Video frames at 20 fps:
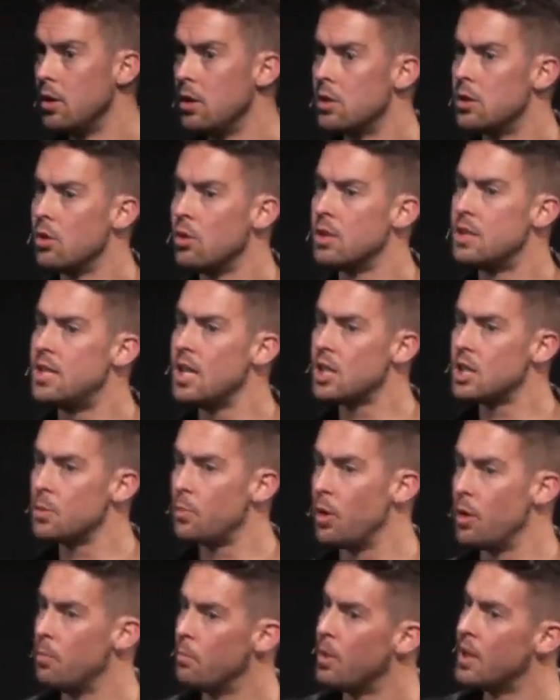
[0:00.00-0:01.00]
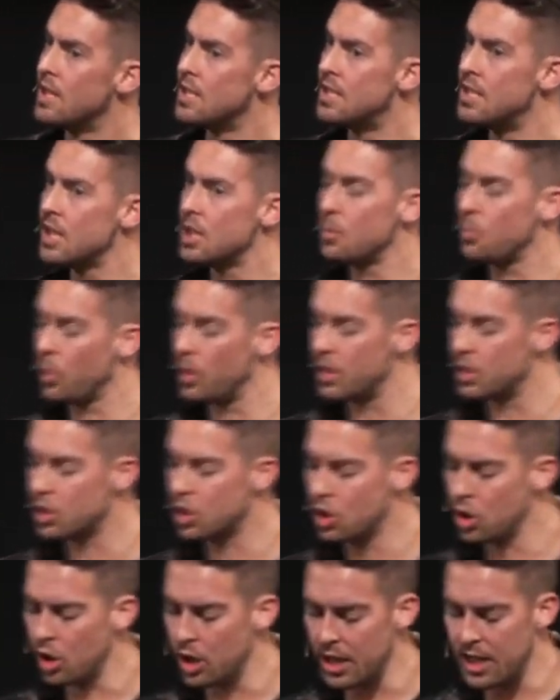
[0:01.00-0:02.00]
So his discipline, but his discipline is
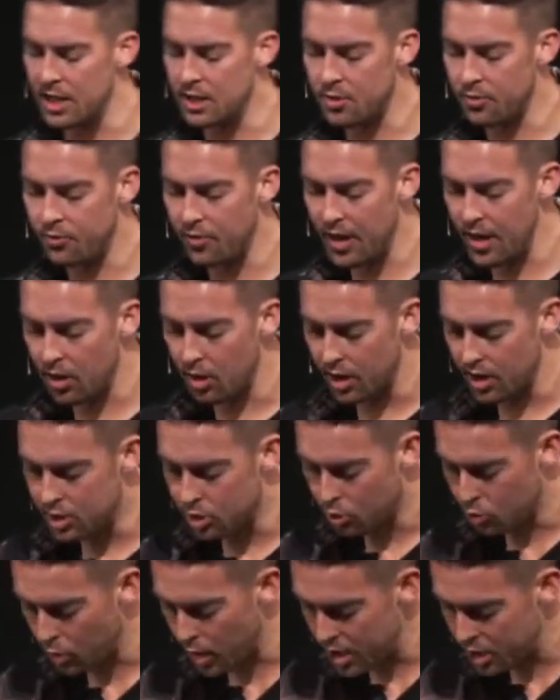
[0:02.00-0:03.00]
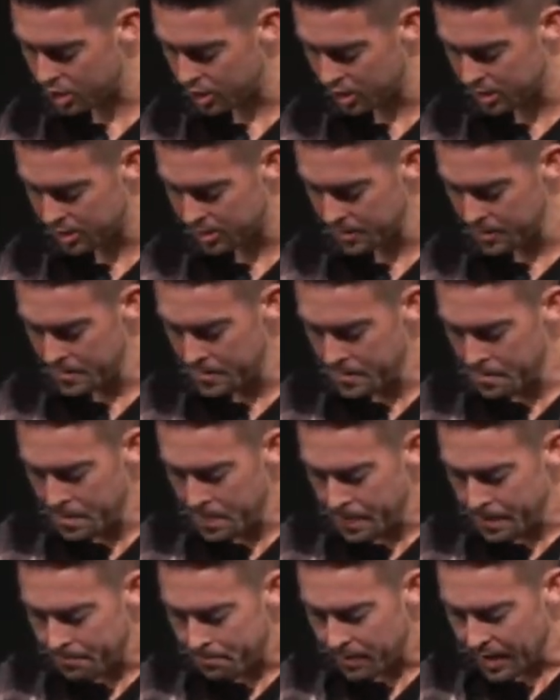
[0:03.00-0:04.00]
good, it's fair, it's gracious.
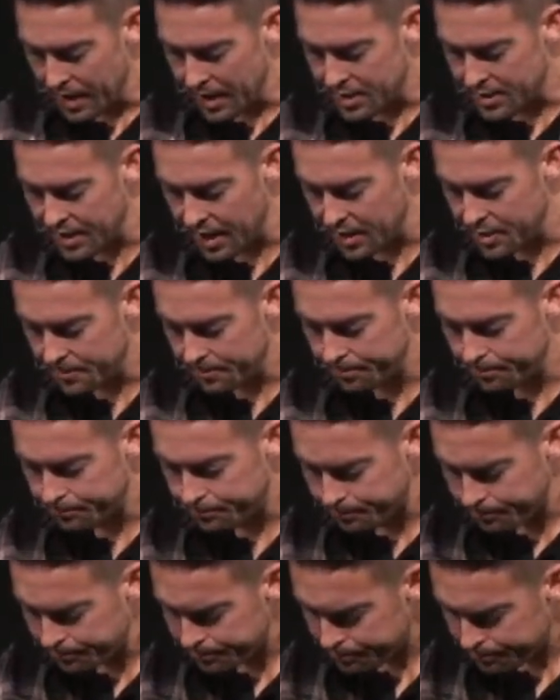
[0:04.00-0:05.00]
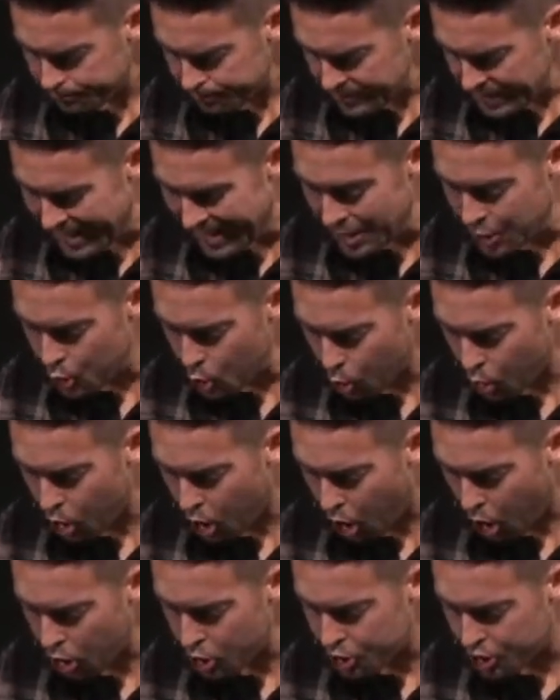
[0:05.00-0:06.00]
And it says, endure
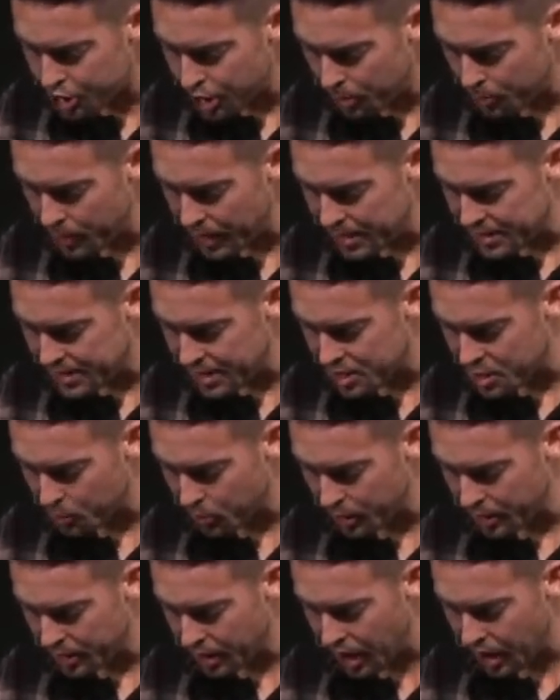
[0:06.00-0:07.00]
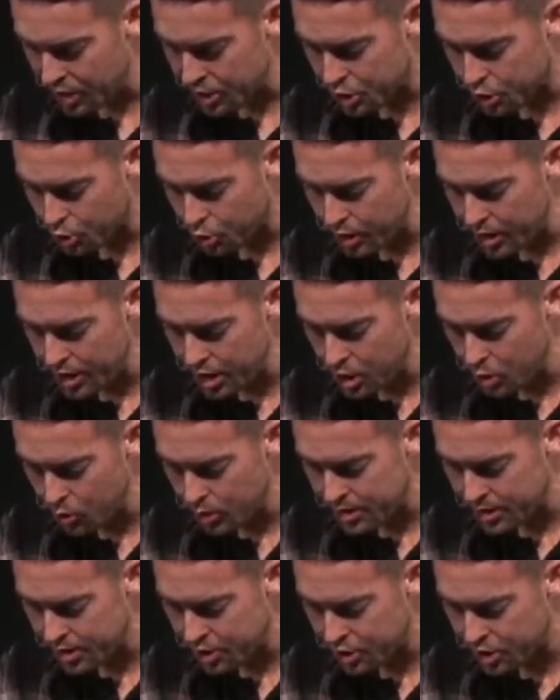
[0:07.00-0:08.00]
hardship as discipline. God is treating you
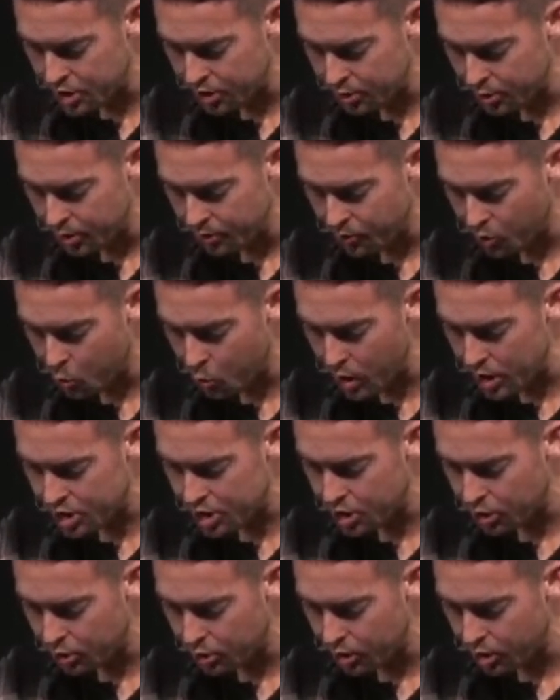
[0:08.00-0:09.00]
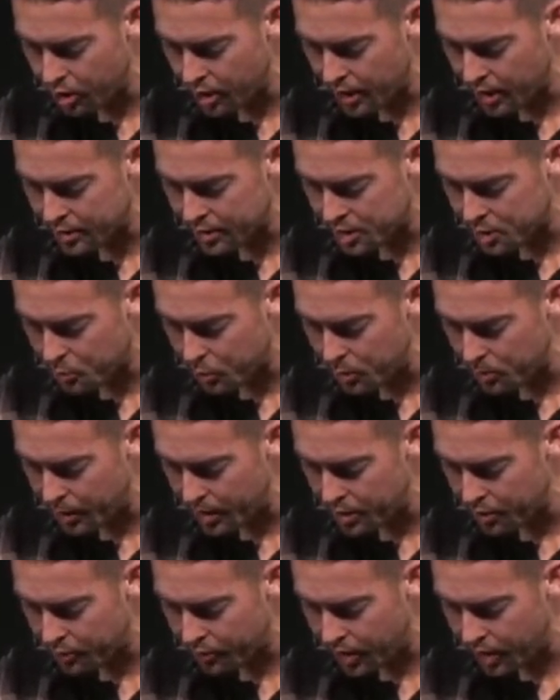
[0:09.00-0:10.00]
as his children. For what children are not disciplined by
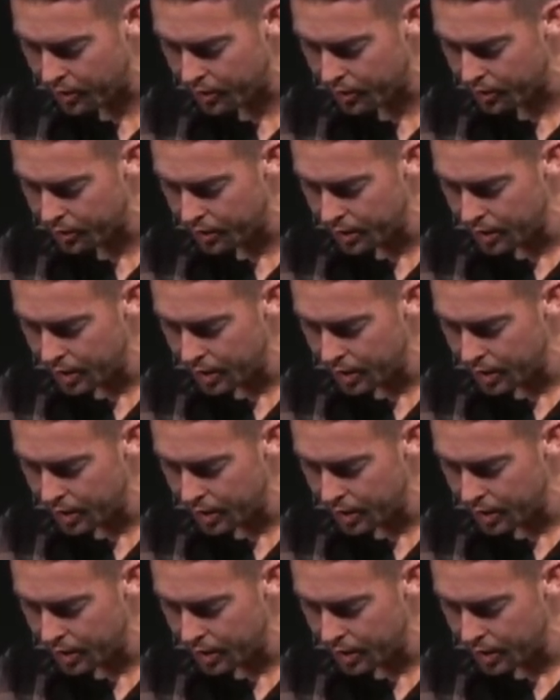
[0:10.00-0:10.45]
their father?